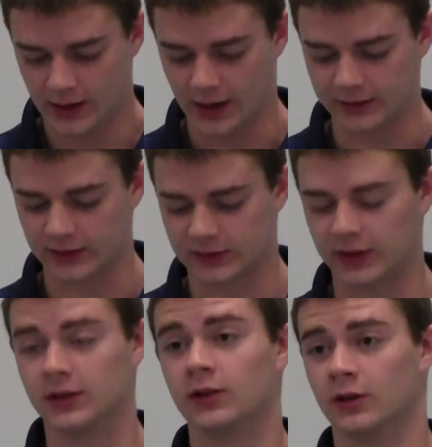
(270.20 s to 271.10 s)
As I
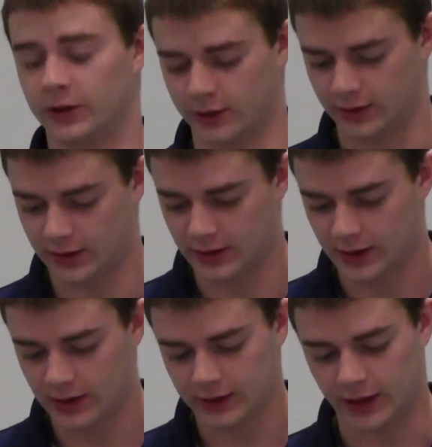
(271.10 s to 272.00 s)
stated earlier,
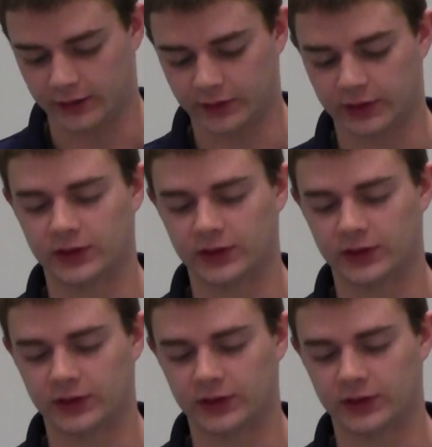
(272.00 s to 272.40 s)
conflict